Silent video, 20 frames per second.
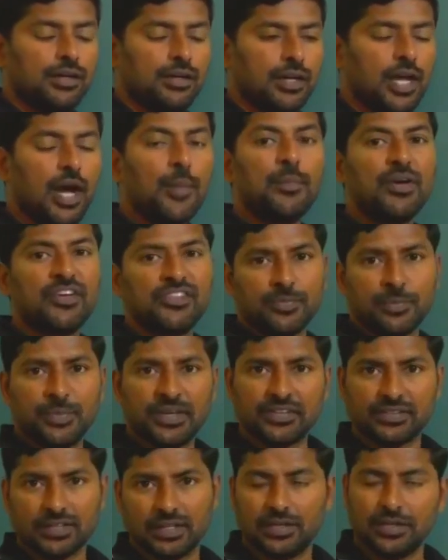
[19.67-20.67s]
Lambert's
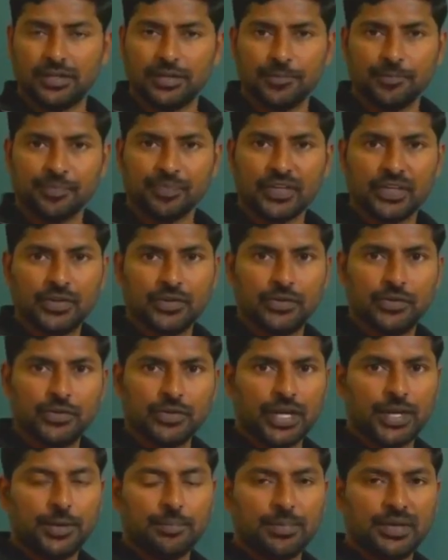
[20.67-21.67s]
Beers learning.
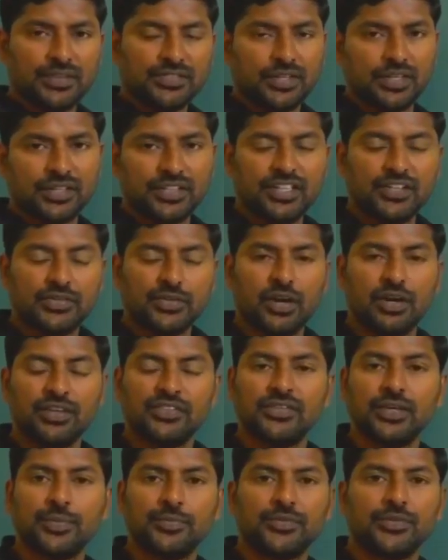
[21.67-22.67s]
Okay, based on these
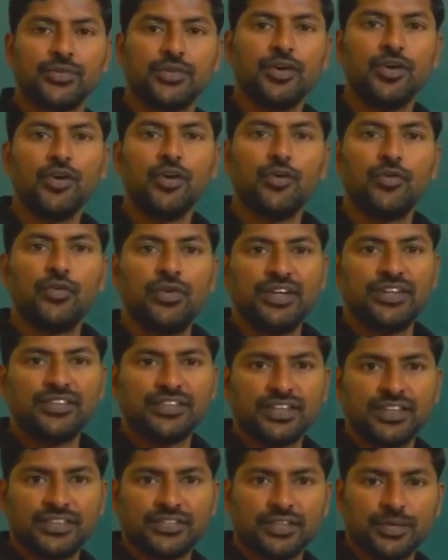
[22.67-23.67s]
concepts, we'll
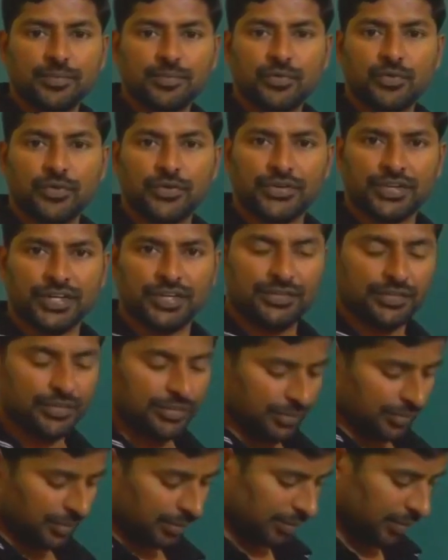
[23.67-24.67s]
discuss some
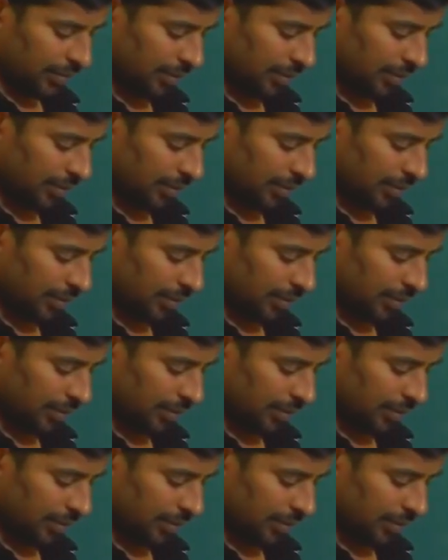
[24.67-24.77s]
questions.